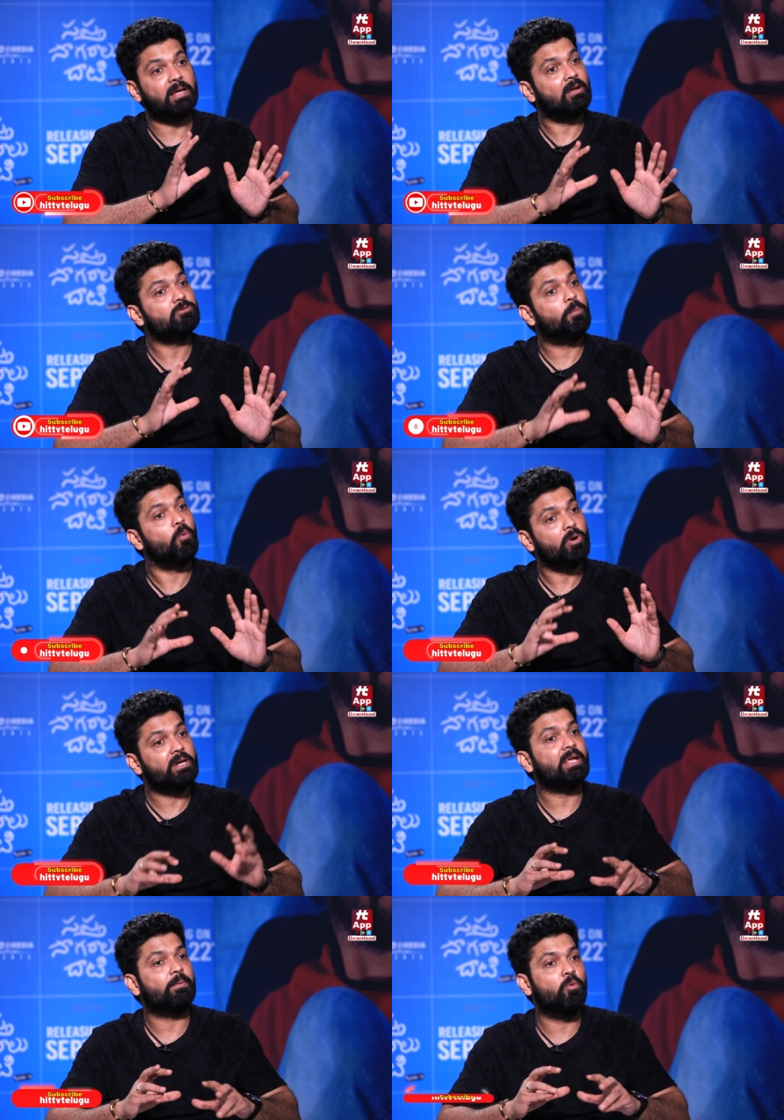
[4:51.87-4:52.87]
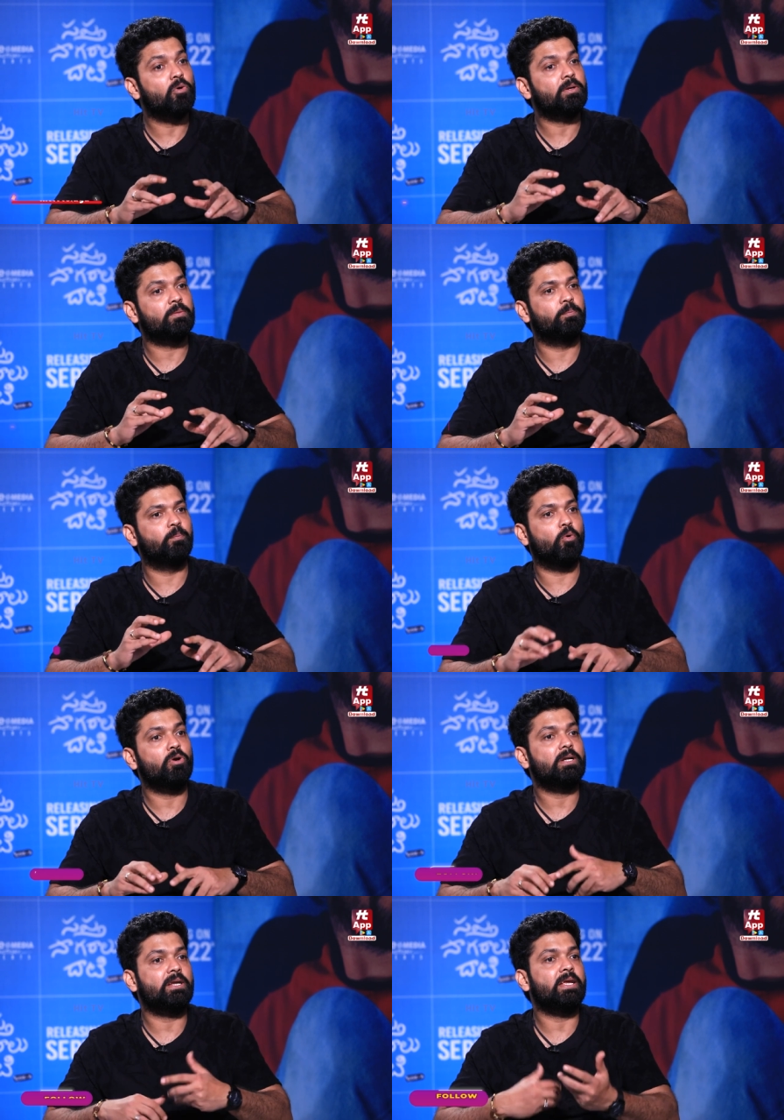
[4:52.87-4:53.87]
I love the poetry poet,
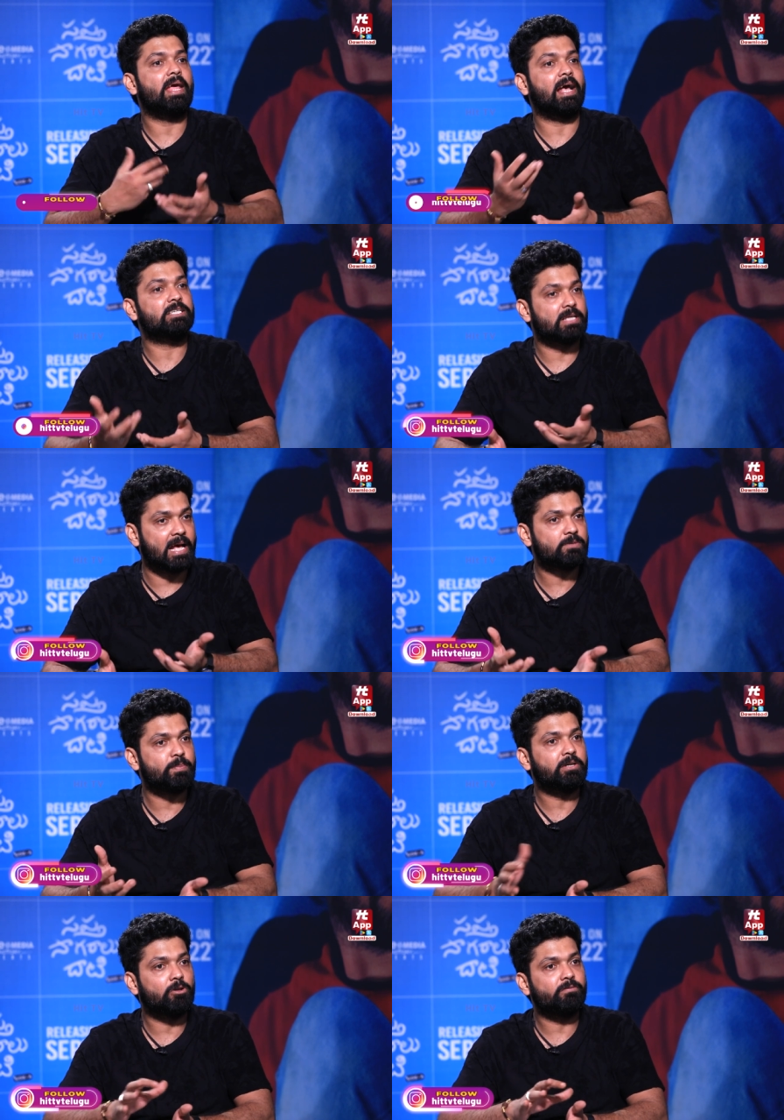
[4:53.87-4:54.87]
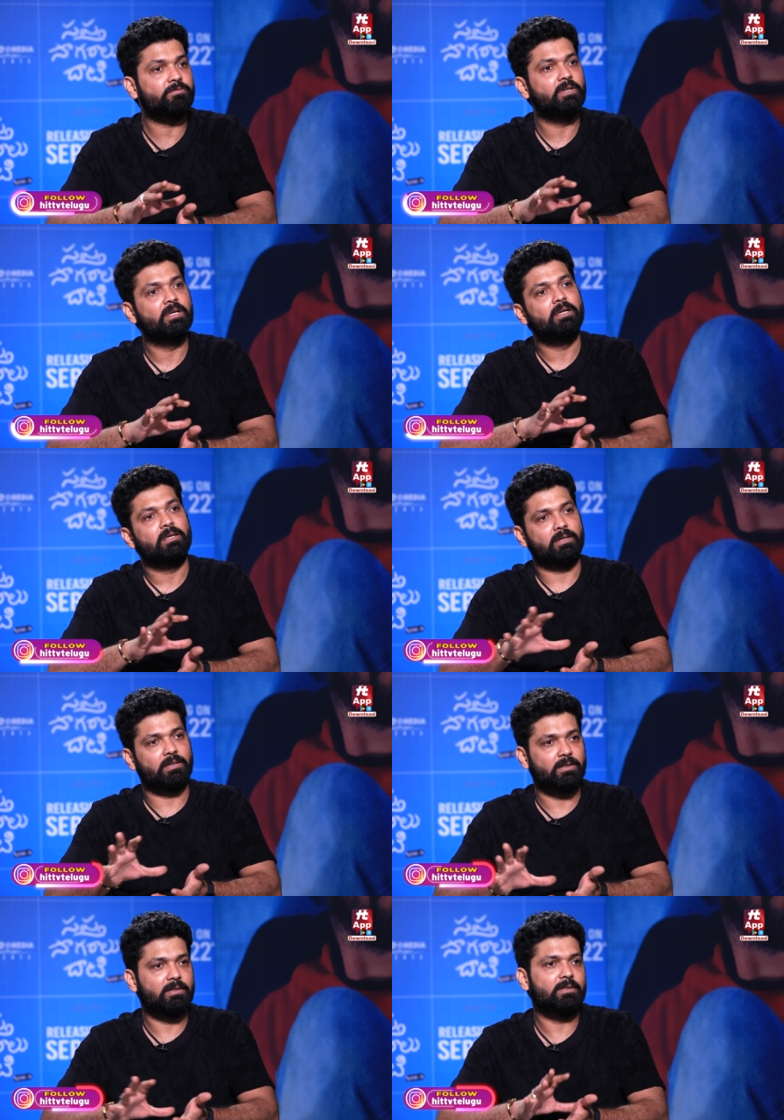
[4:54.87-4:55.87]
poetry as aspect of
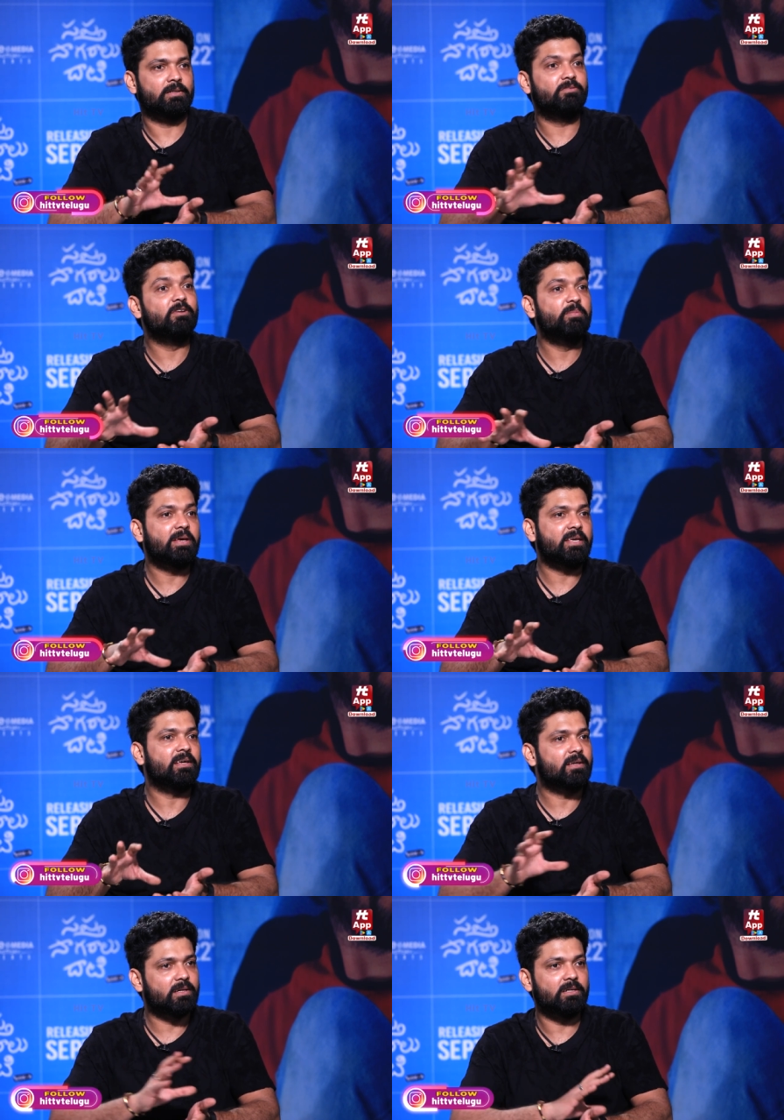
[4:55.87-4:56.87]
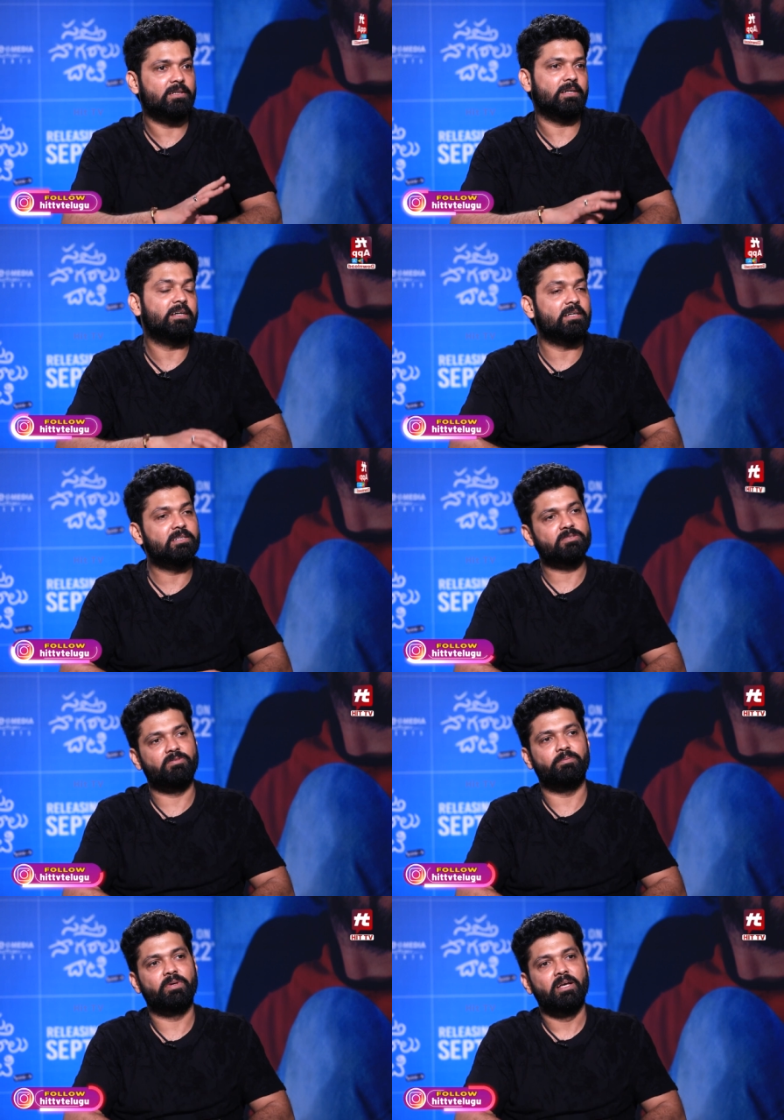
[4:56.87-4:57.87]
uh, filmmaking uh, in this
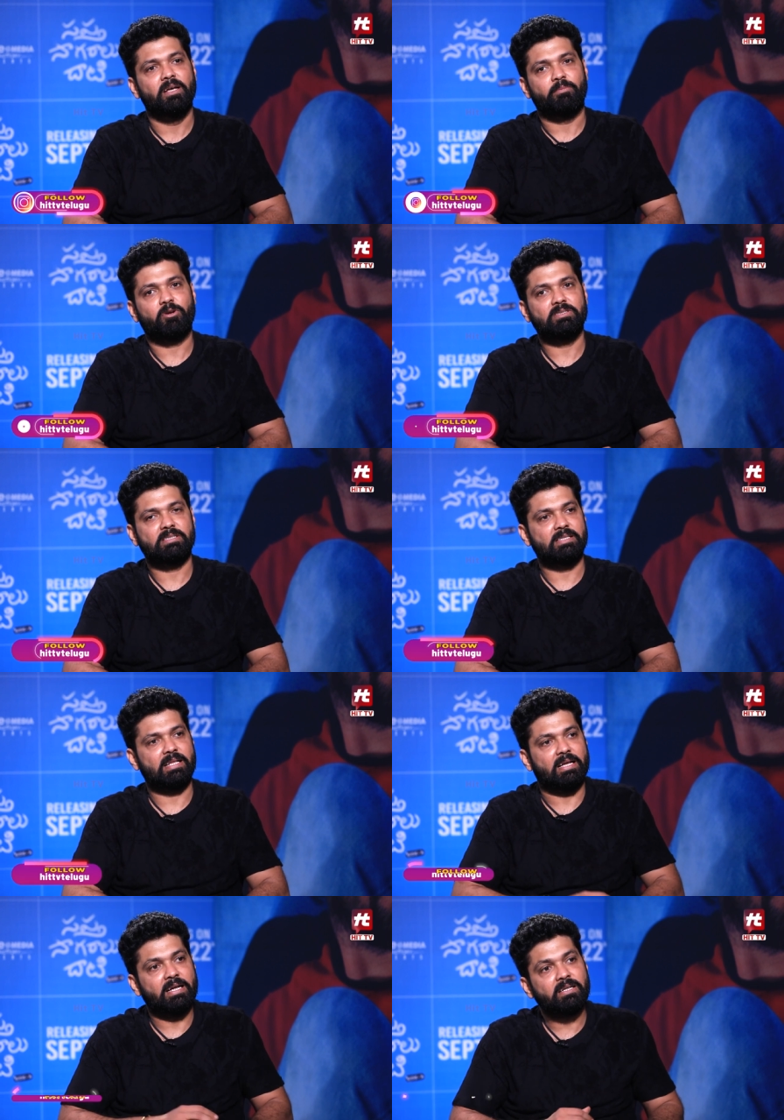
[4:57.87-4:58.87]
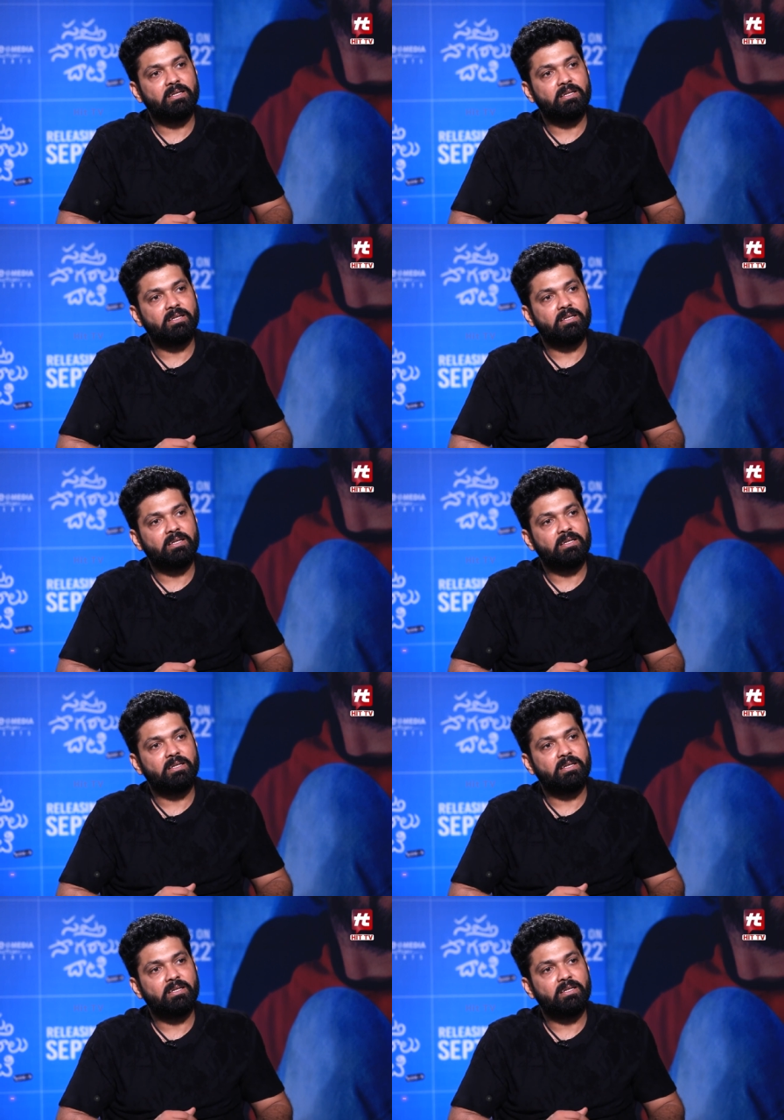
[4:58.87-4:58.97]
film, because it.